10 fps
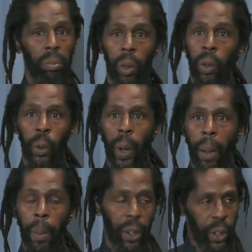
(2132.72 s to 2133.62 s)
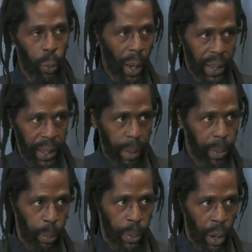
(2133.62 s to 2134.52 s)
walking around because of the way the
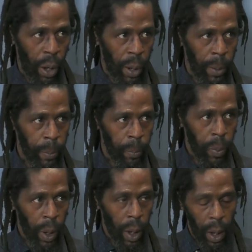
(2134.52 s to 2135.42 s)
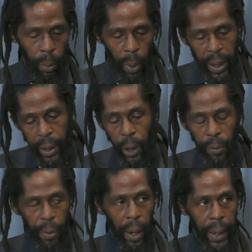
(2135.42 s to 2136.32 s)
symptoms are and when they do
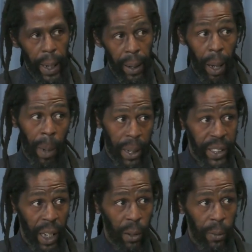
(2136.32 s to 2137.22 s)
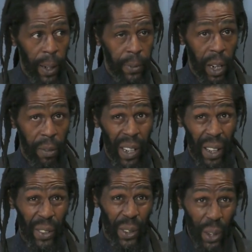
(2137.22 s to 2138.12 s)
find out, like myself, after having
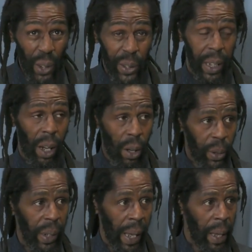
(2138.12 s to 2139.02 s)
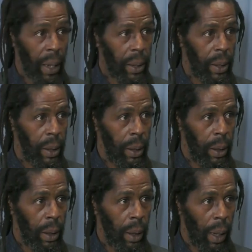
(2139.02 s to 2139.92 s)
it 30 odd years,
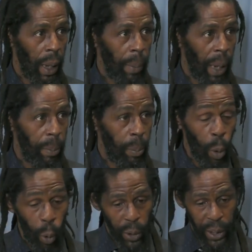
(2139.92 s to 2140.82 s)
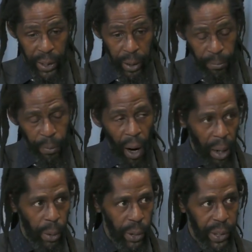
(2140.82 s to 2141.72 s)
I'm, I'm more this, the
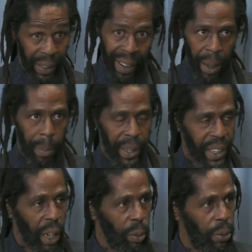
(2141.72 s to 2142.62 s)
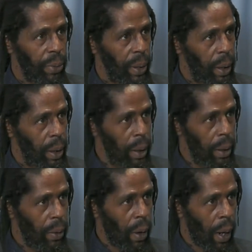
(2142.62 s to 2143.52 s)
virus than I am myself,
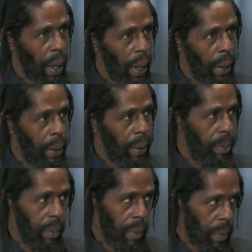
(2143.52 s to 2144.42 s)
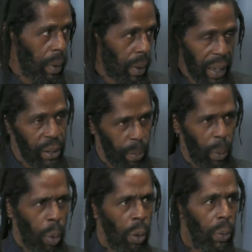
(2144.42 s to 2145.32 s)
right? And they should be
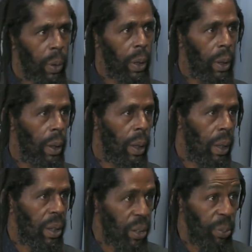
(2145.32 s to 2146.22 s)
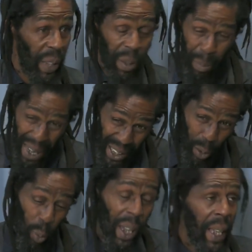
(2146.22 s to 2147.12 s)
warned and, and should be made
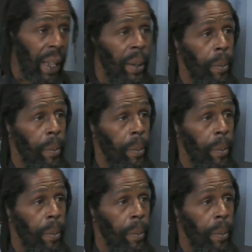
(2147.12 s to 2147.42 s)
aware